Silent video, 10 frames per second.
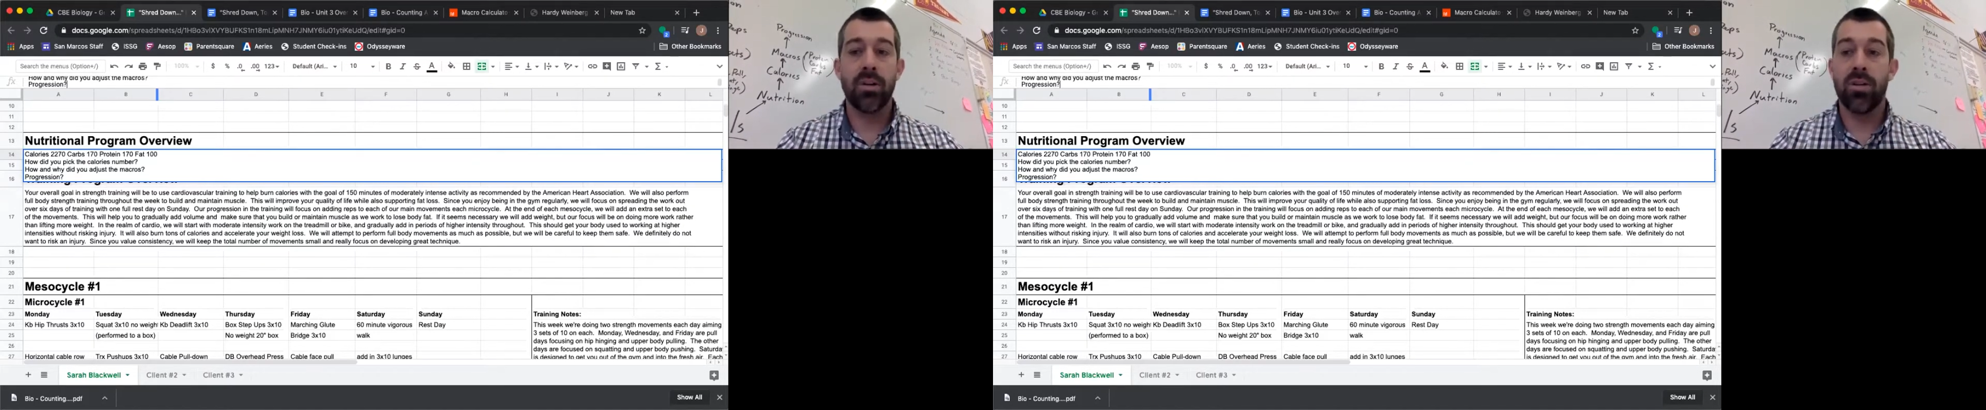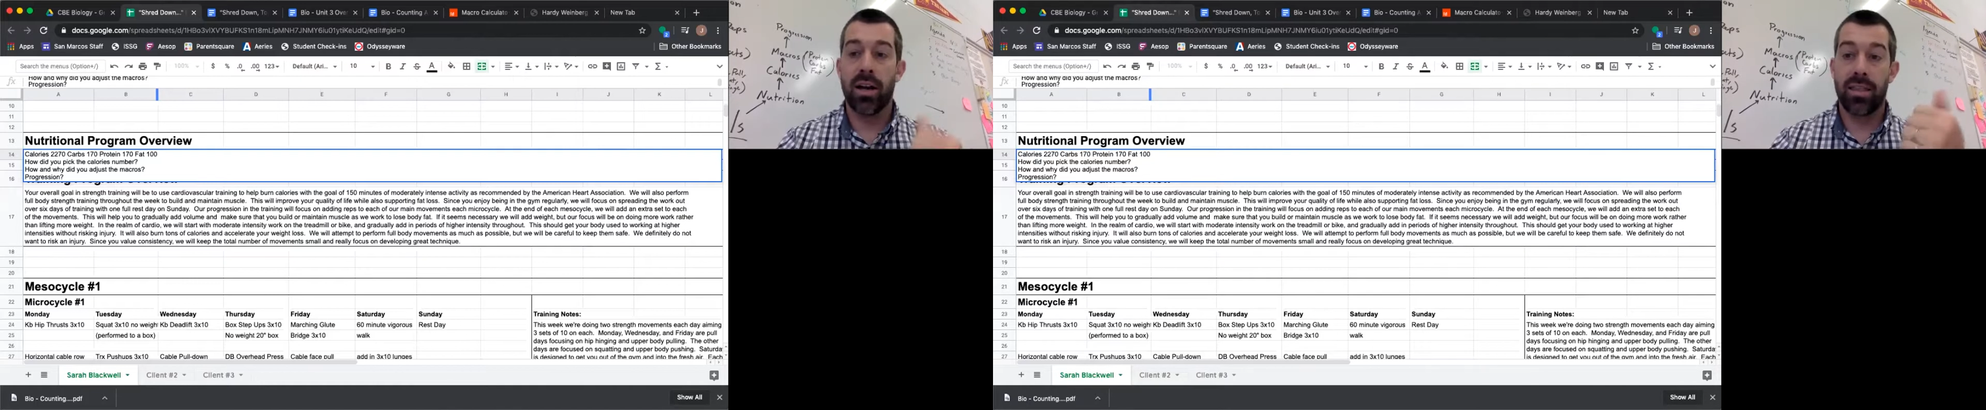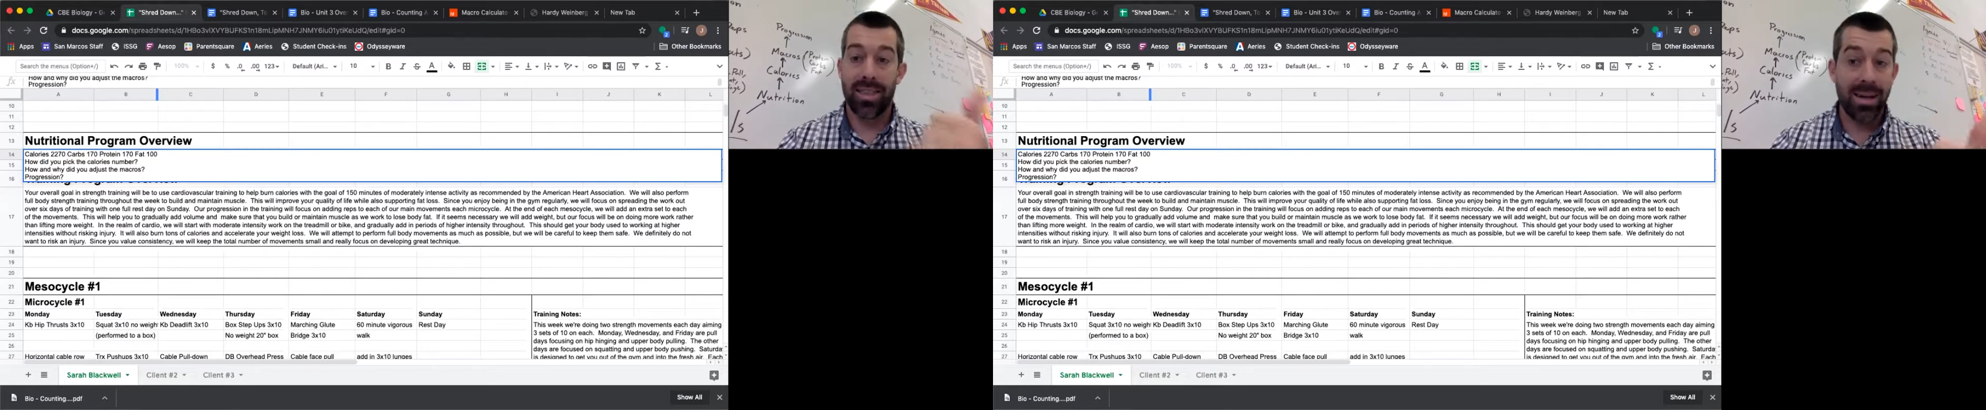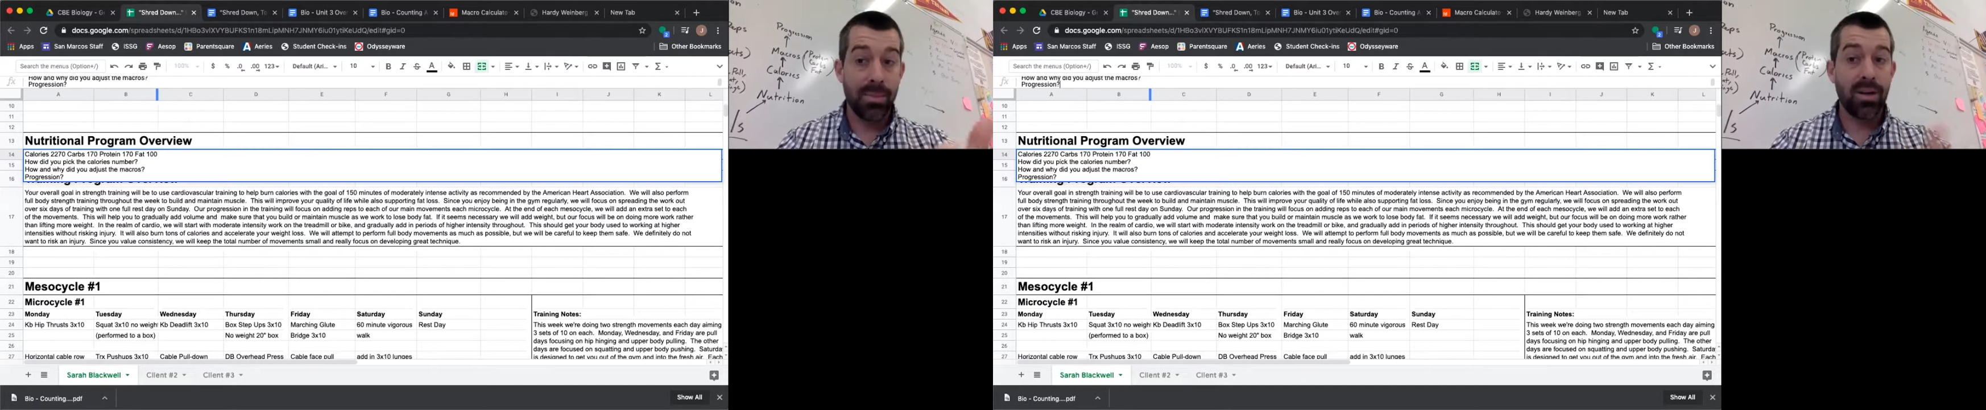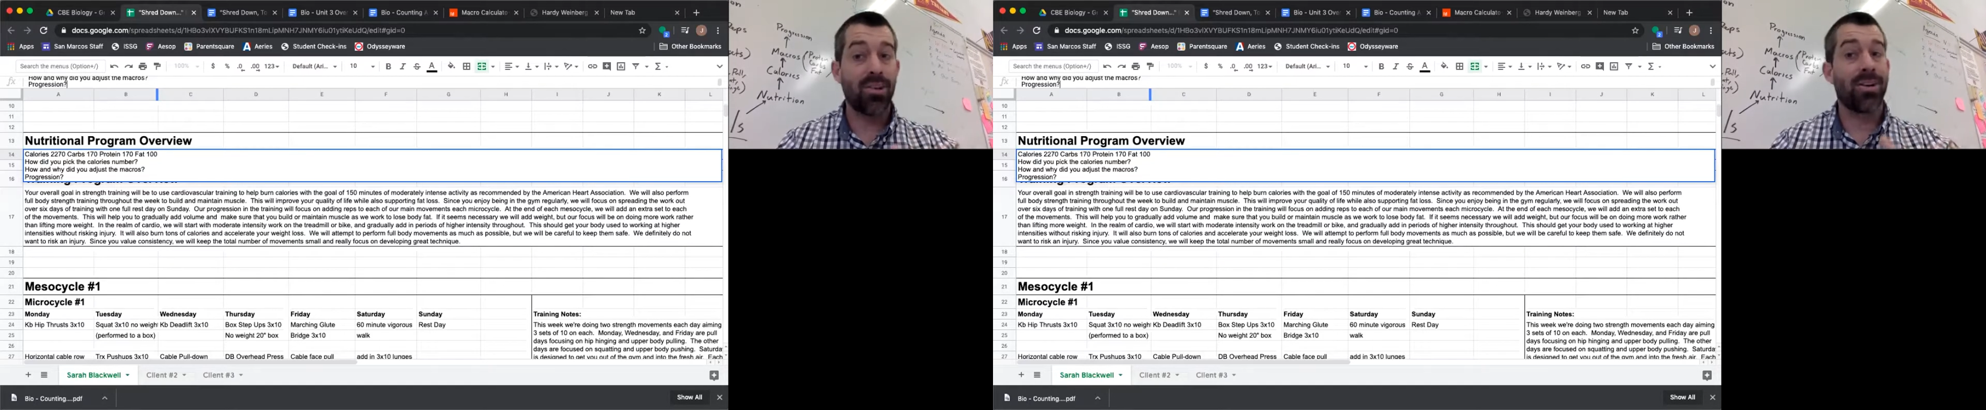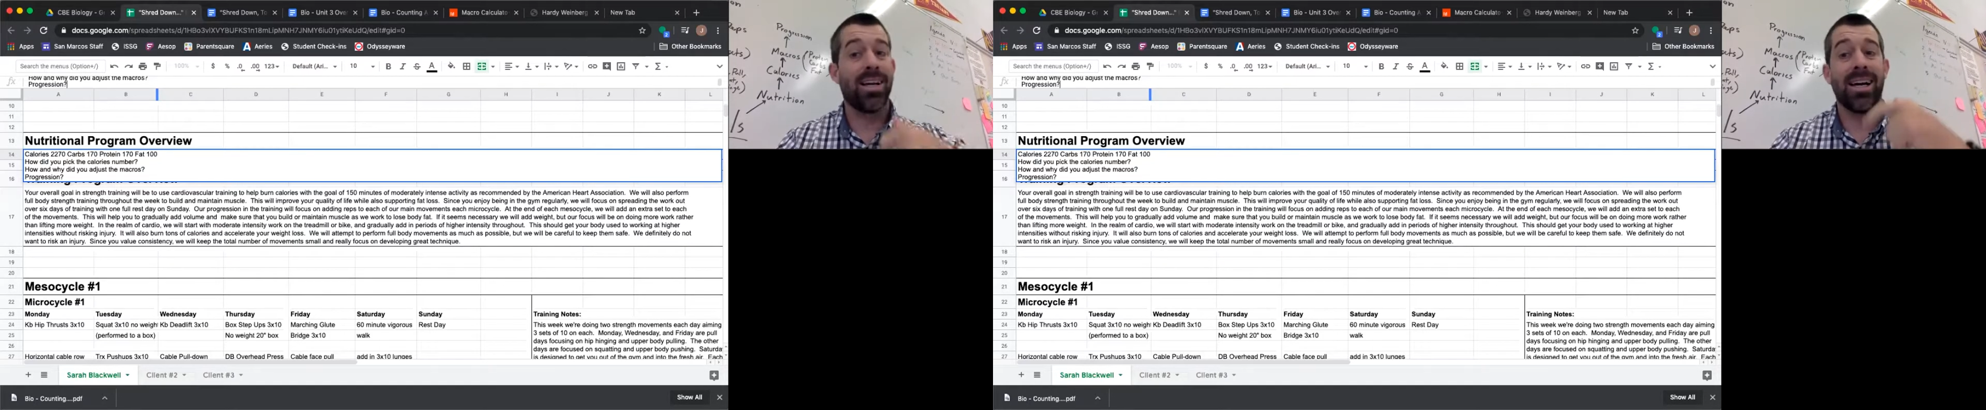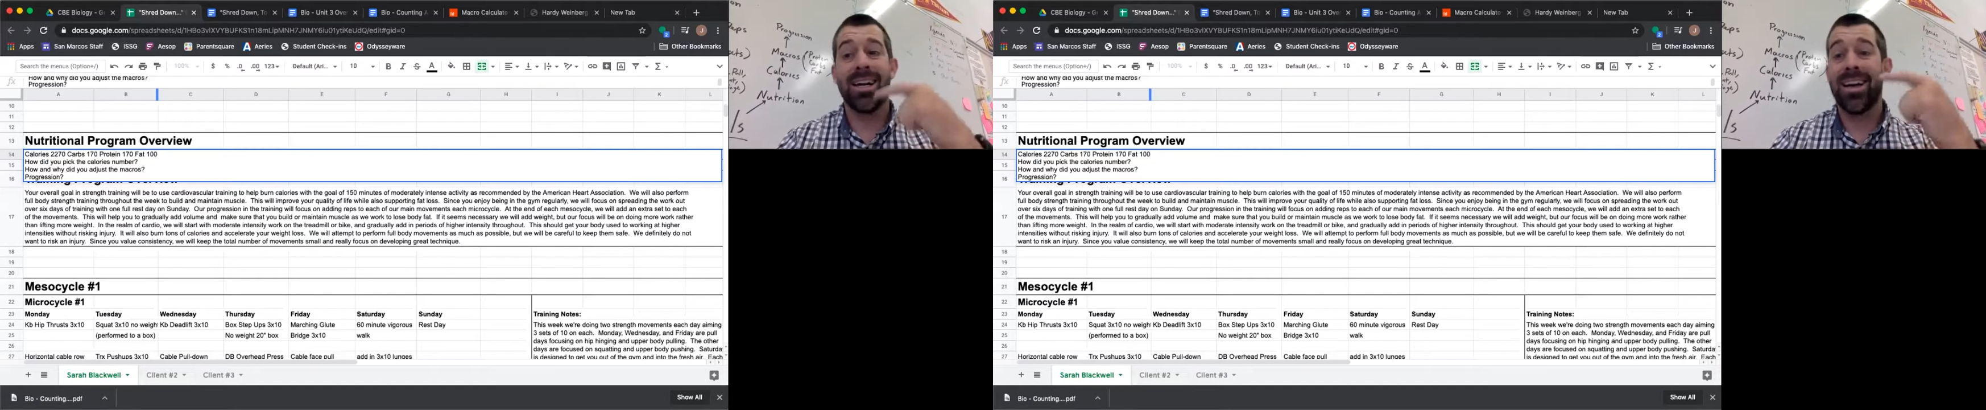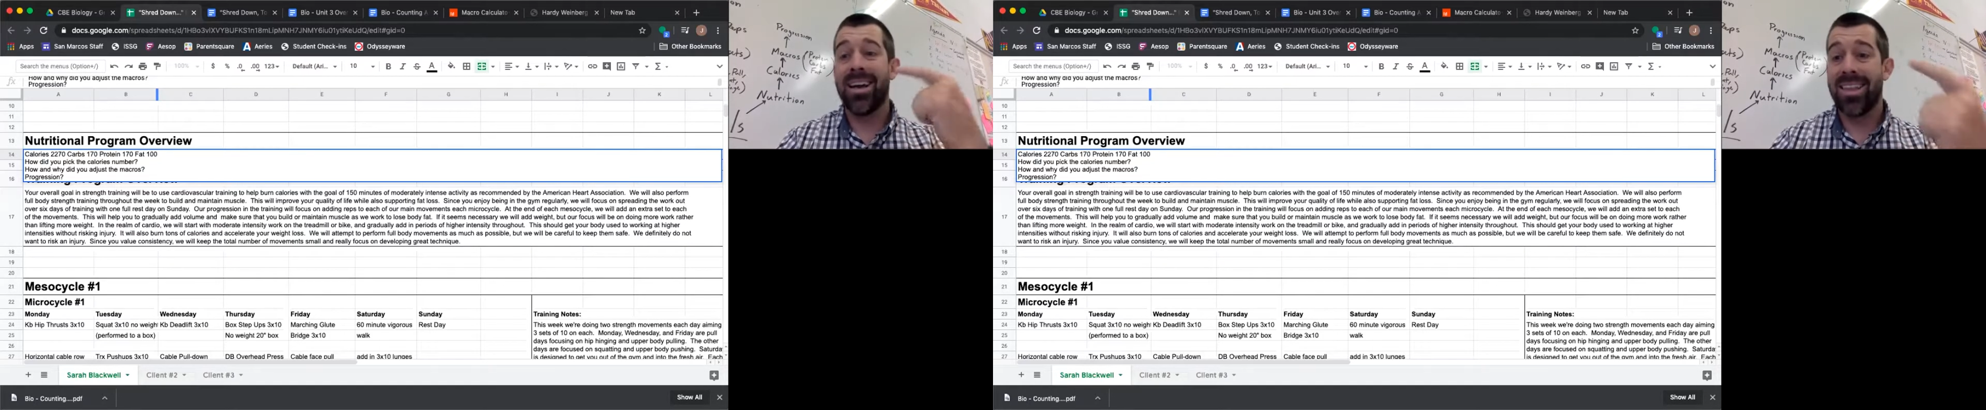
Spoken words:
You gotta think about your client,